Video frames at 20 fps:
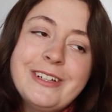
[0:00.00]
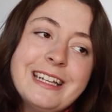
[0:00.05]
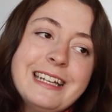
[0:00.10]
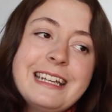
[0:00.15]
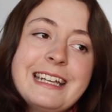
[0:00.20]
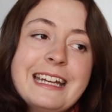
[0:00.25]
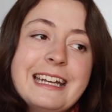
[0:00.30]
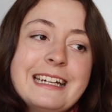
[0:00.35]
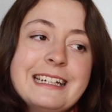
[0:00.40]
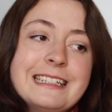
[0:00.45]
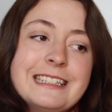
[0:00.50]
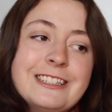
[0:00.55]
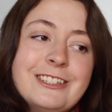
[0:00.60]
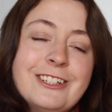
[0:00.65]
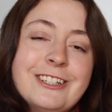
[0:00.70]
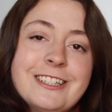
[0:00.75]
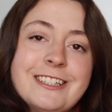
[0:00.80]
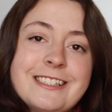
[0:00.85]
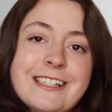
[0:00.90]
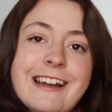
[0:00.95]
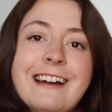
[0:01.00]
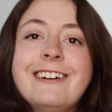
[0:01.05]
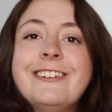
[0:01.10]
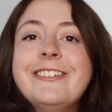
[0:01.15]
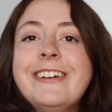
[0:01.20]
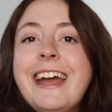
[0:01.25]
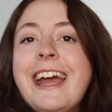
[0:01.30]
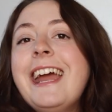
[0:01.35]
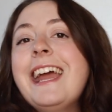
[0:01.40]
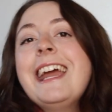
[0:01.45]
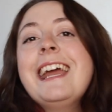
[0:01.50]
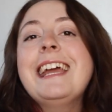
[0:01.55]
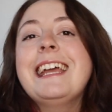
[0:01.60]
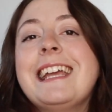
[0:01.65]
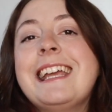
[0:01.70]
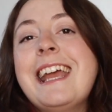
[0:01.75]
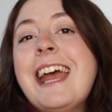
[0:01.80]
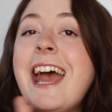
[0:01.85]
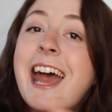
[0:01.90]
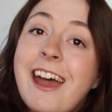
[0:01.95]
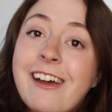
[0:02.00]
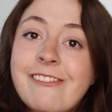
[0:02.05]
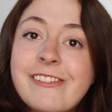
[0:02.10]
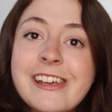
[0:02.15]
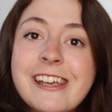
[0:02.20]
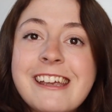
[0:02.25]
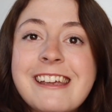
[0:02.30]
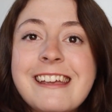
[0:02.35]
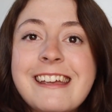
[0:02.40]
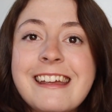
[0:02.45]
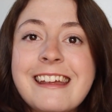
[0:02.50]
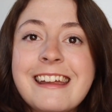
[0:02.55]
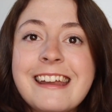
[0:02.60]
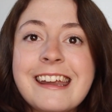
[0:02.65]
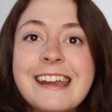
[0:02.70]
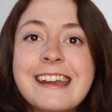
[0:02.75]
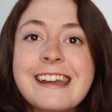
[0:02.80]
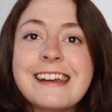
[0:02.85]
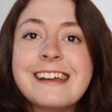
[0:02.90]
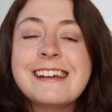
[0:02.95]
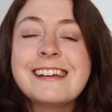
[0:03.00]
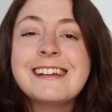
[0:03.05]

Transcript: can get yourself a Kevin.